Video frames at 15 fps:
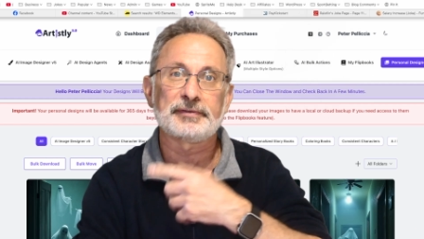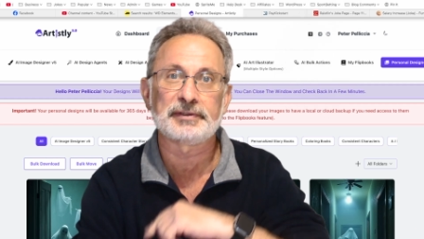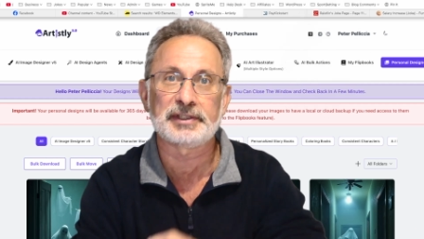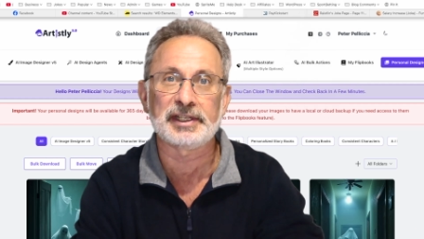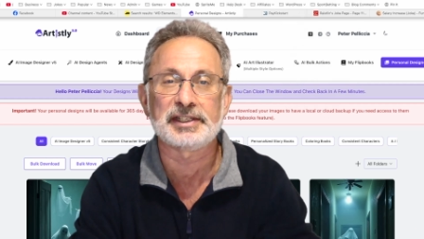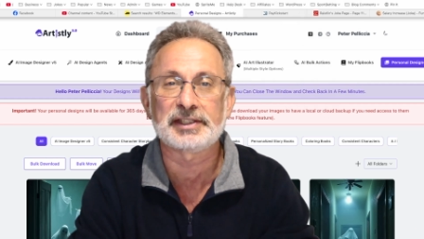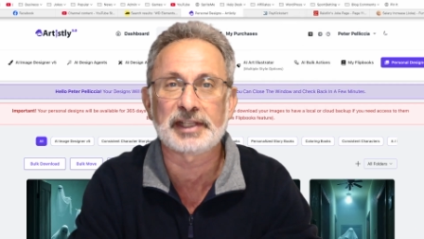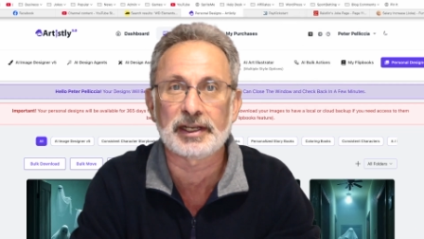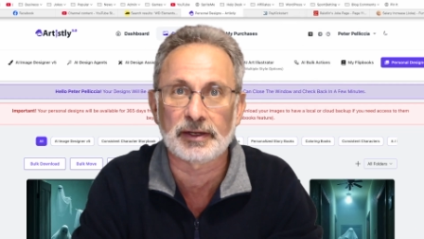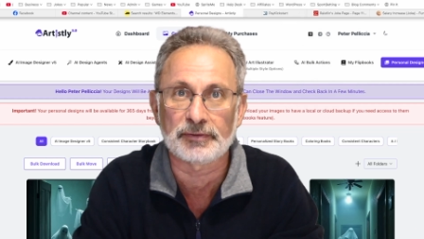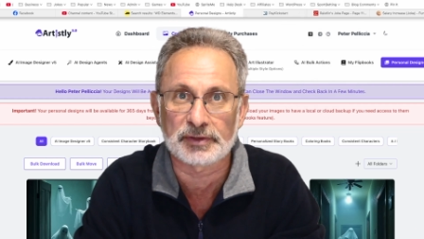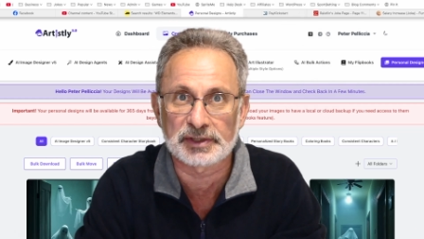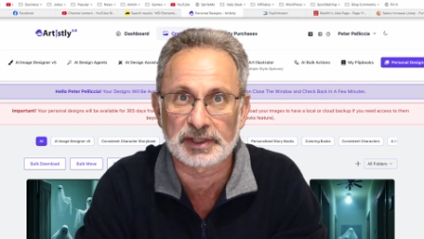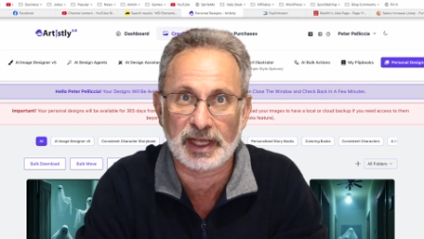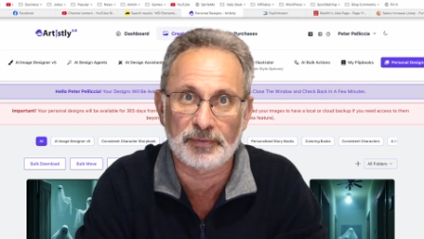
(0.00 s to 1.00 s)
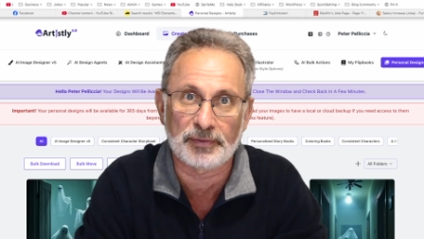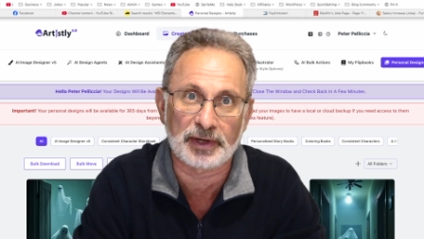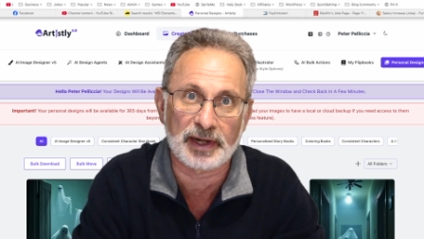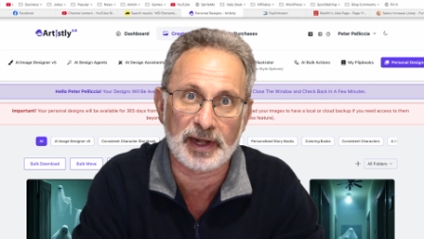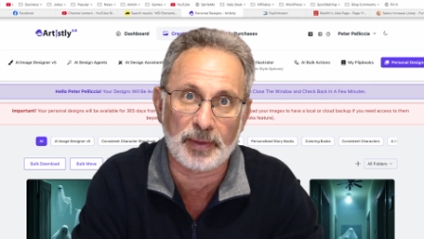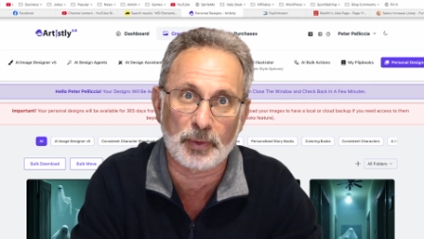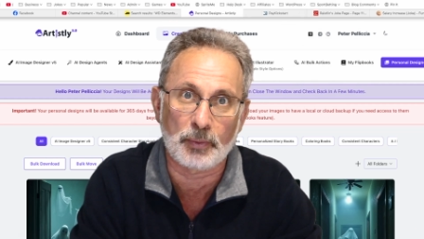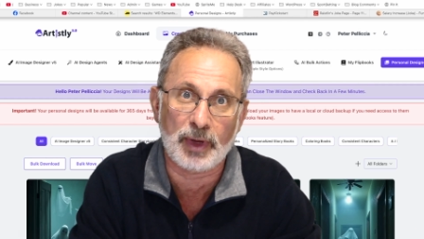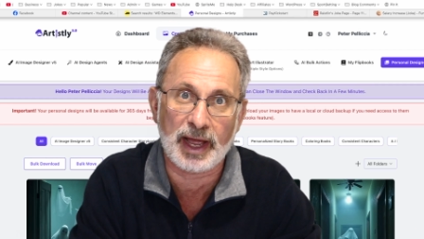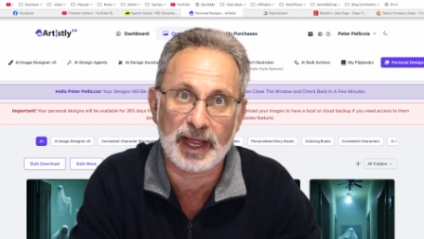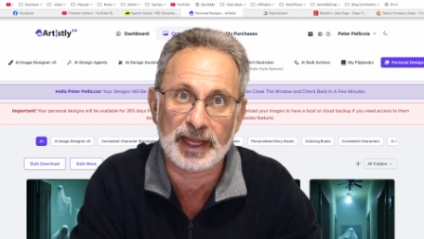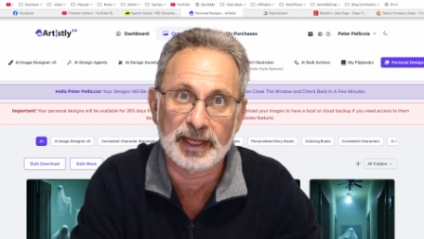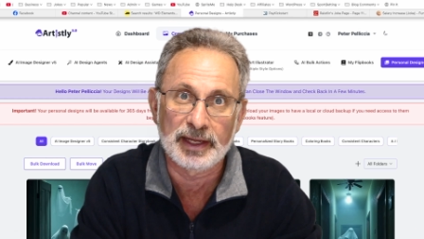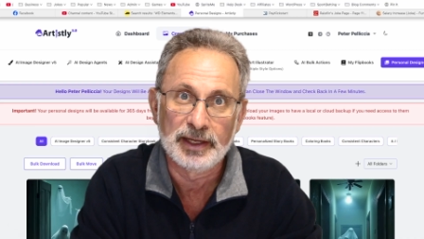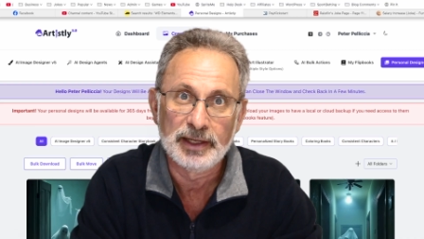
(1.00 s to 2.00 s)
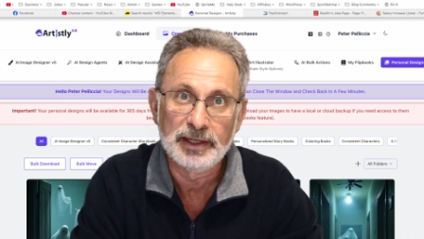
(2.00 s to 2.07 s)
since then I've discovered another way